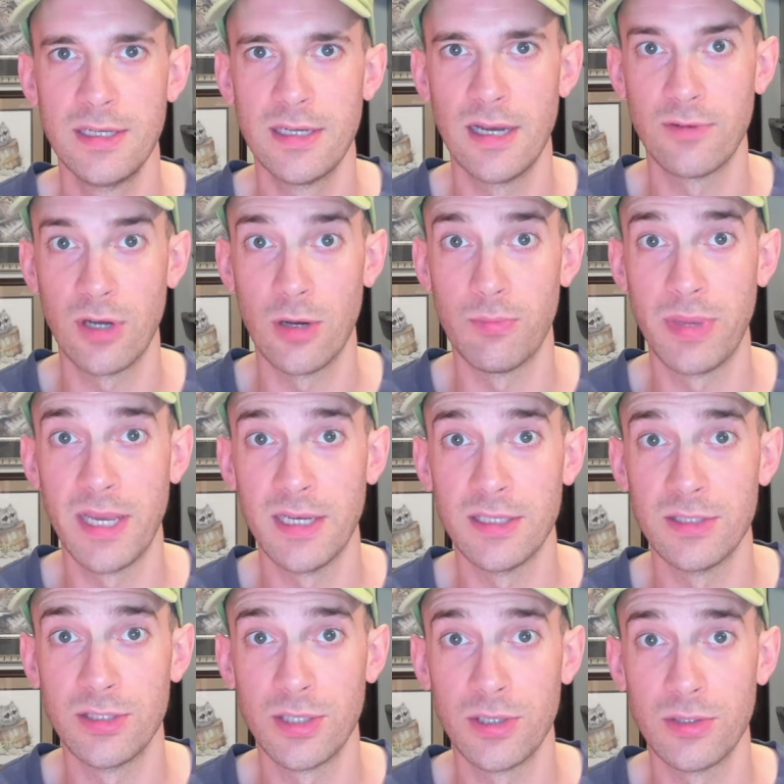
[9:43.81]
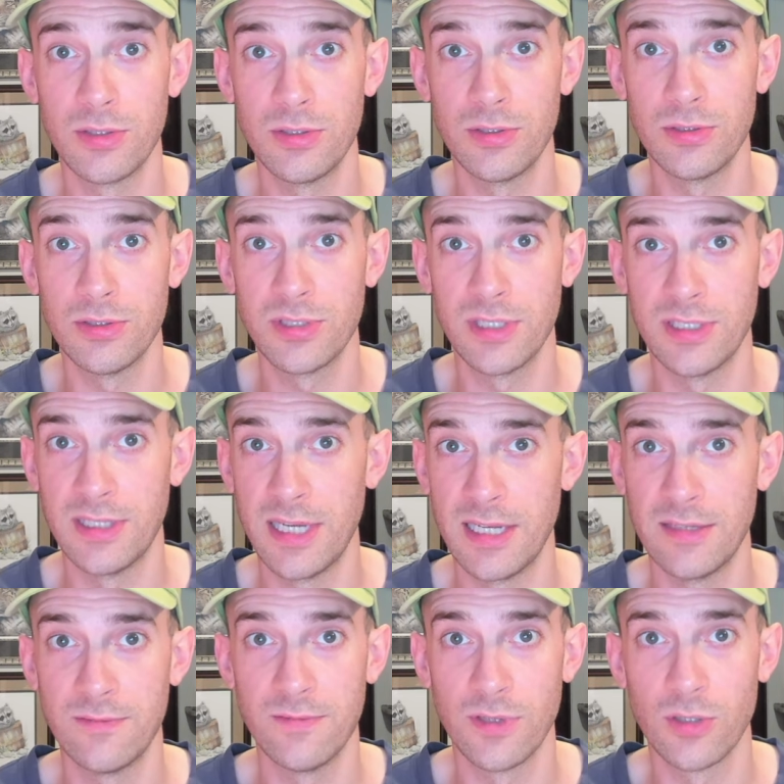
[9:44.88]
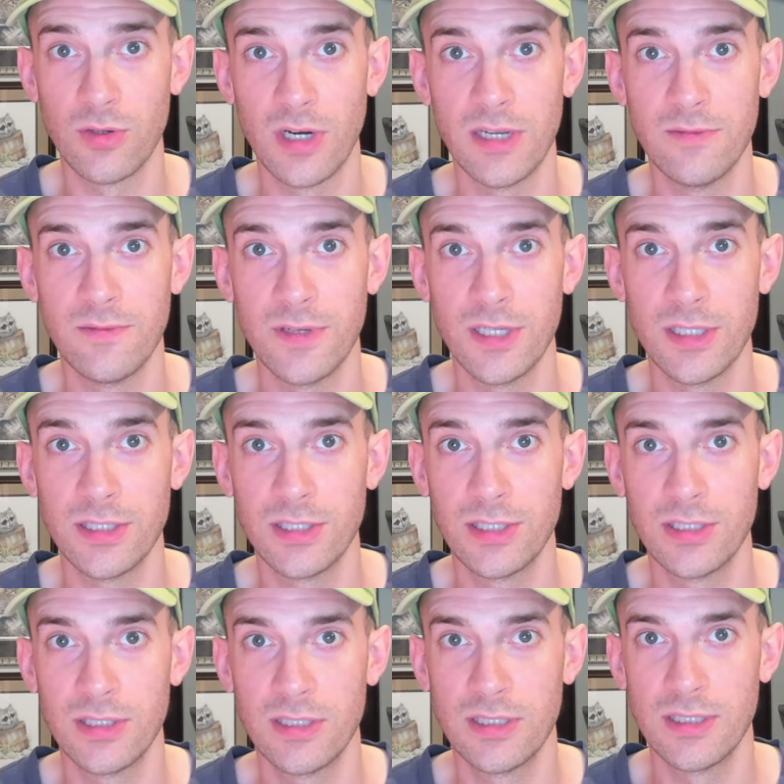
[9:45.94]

I've caught painted turtles and netted for crayfish.